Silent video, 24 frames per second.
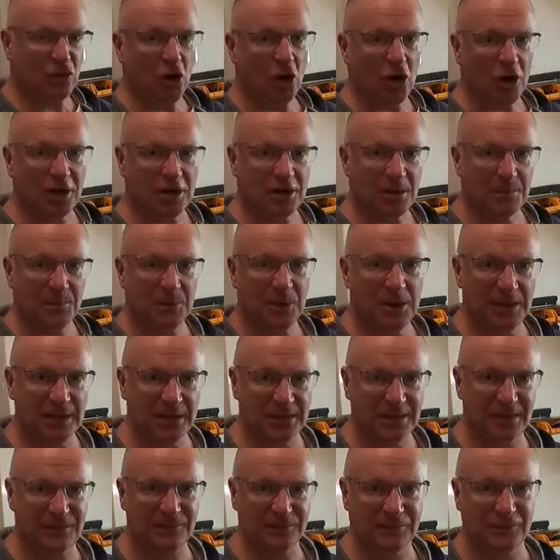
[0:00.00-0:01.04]
got a
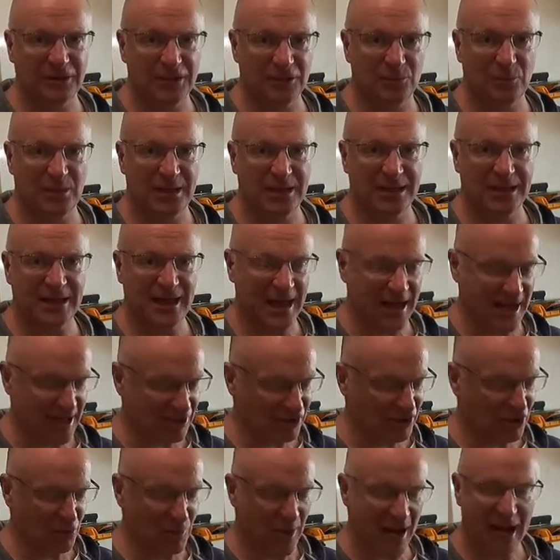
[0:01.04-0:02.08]
completely free
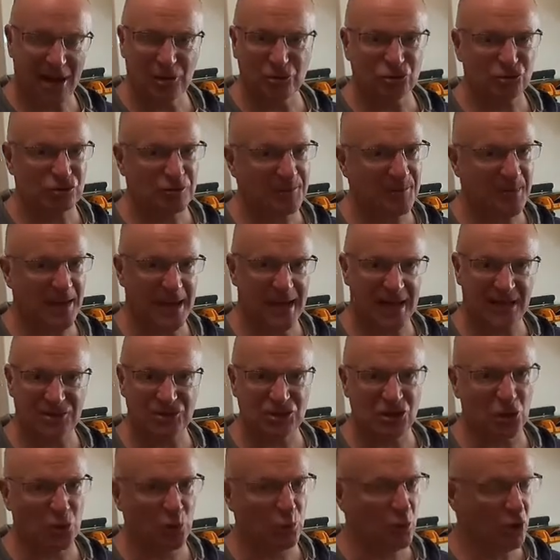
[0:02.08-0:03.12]
weekend. No house repairs,
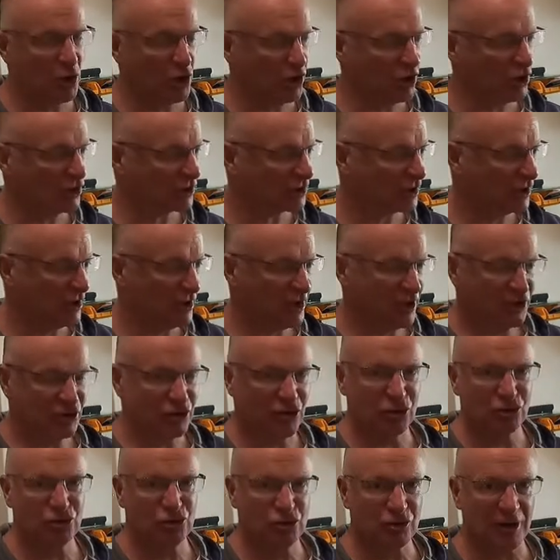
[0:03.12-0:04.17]
no work,
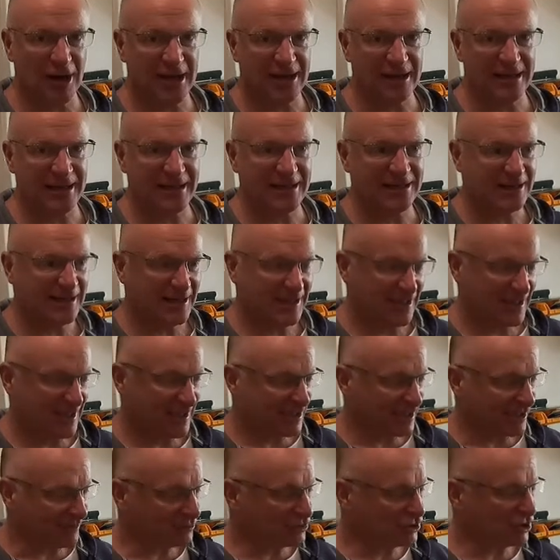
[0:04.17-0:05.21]
no training.
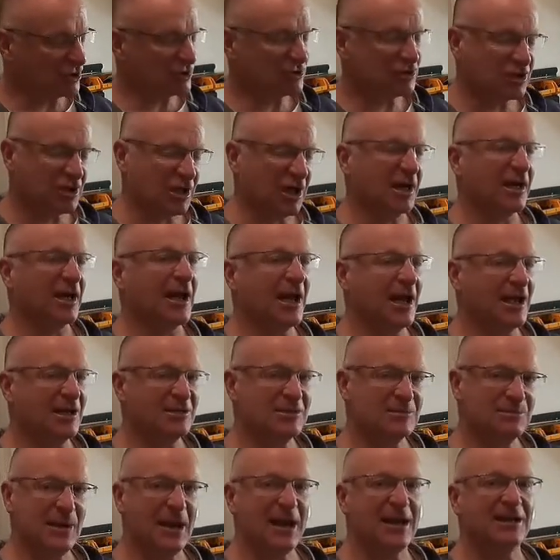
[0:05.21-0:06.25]
I'm just gonna
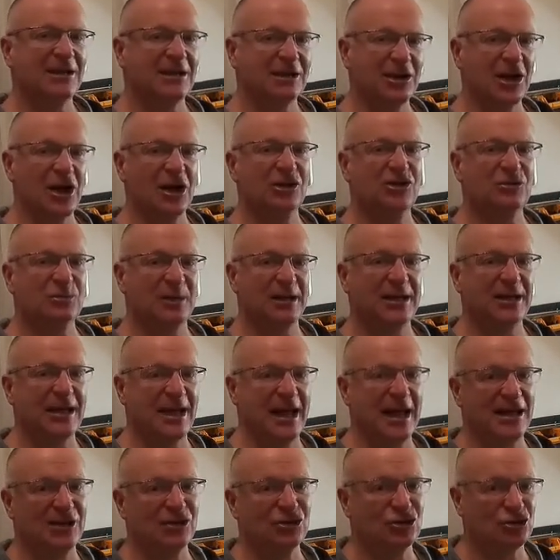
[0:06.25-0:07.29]
spend a nice
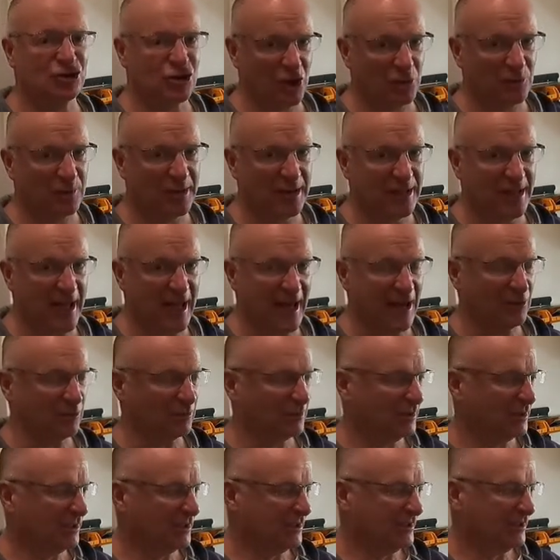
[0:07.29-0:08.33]
weekend zoning
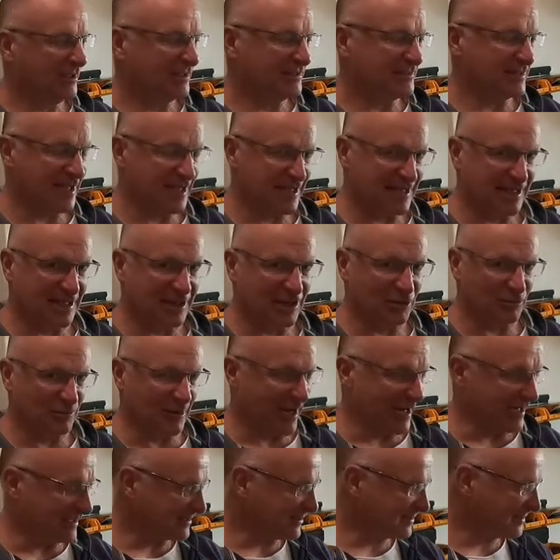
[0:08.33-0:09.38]
out, taking a
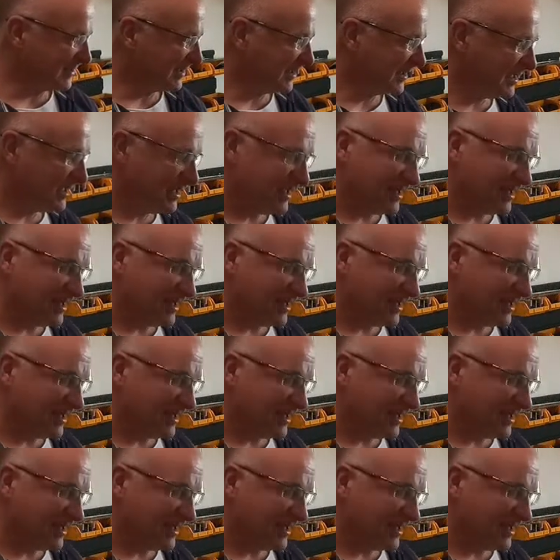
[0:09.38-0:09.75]
rest